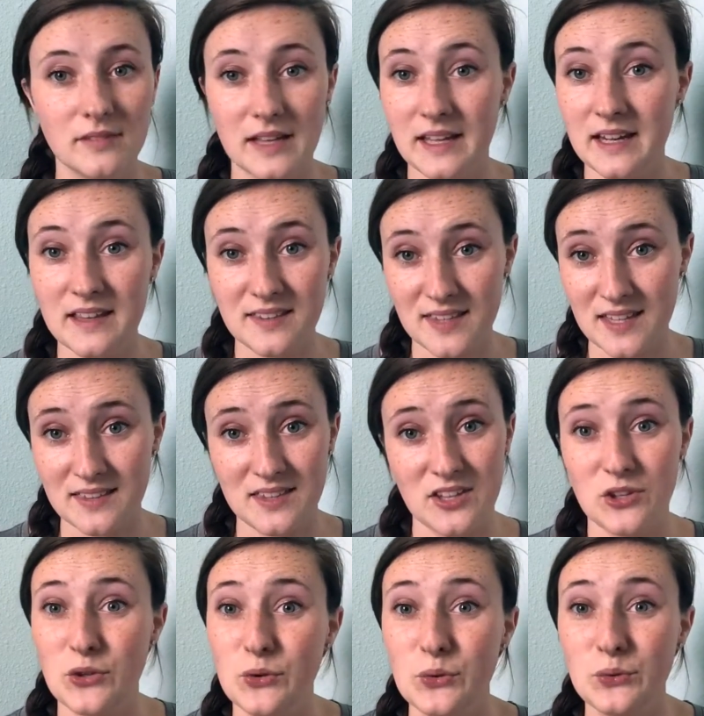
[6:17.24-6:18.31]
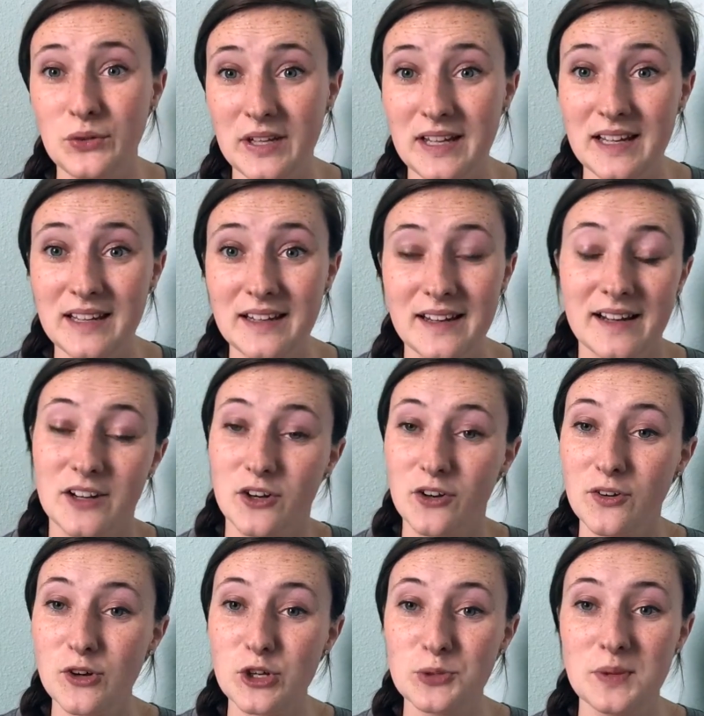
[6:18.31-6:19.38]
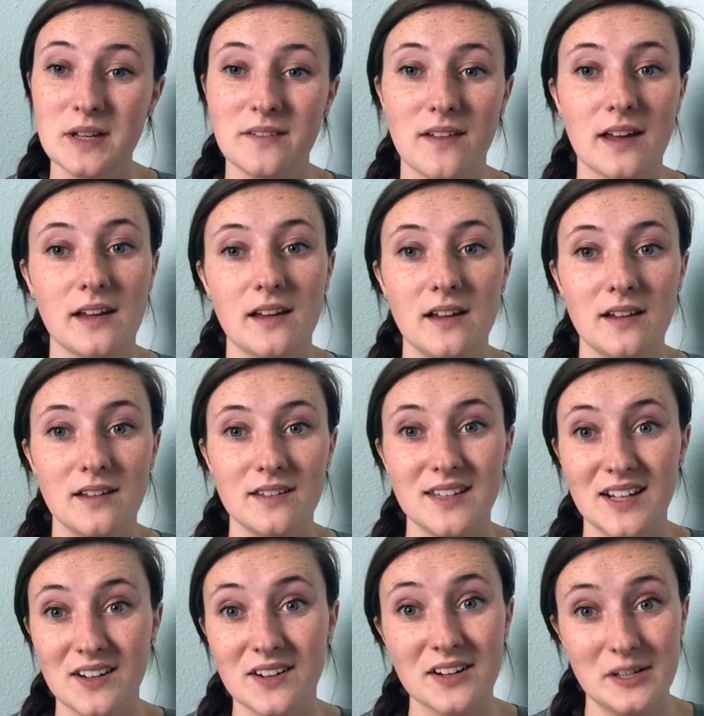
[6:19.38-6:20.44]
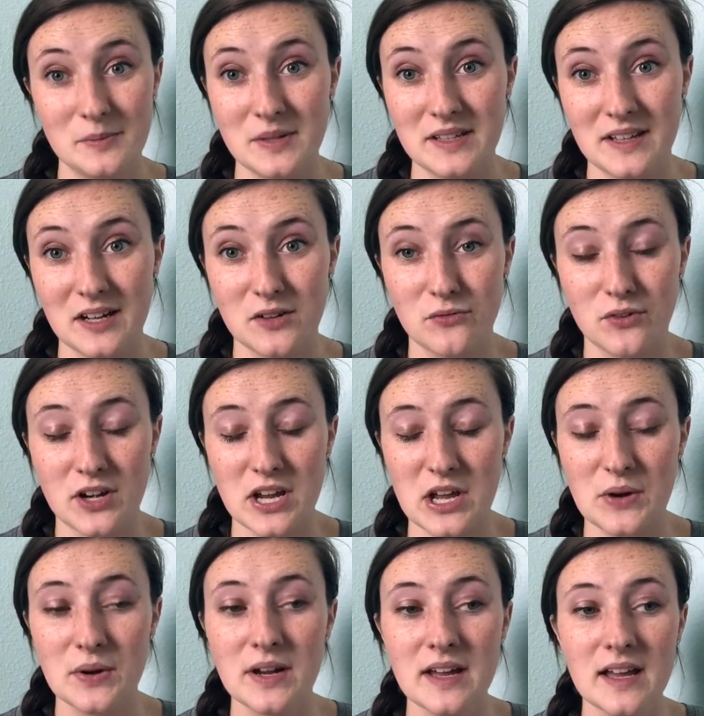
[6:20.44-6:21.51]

anything that you need, encouragement, like they're going to be there for you.